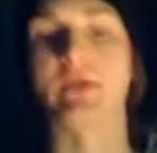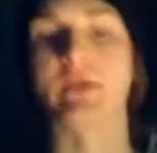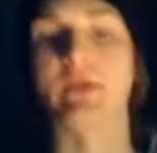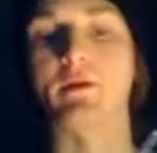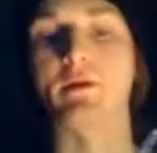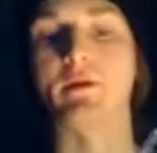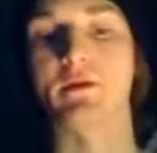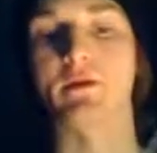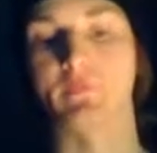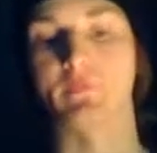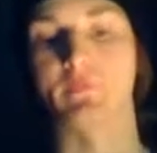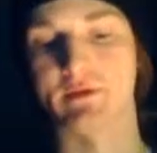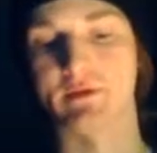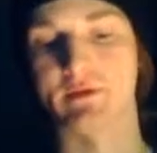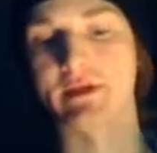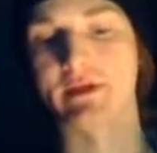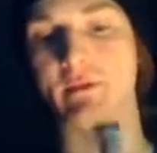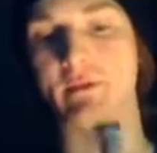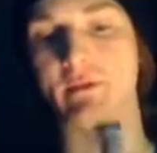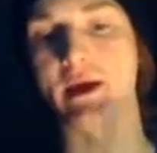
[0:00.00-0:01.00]
demon or
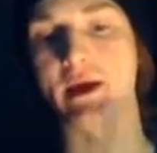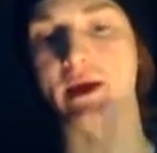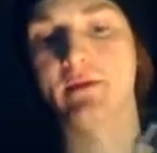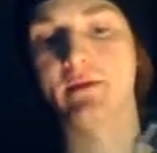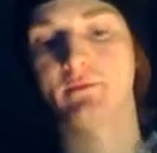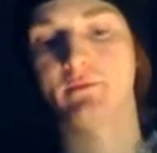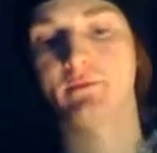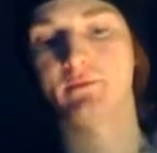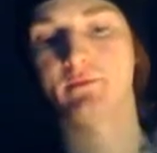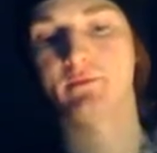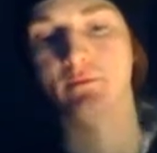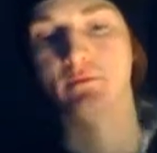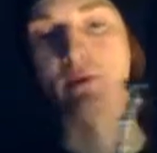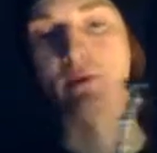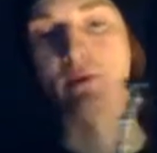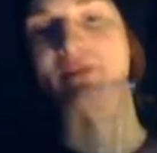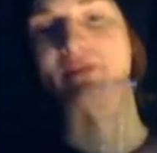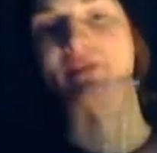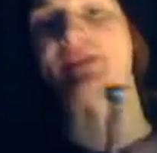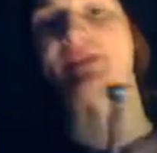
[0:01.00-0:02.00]
Cenobite.
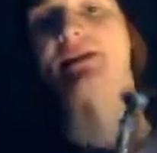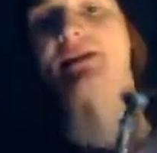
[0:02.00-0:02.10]
I wouldn't say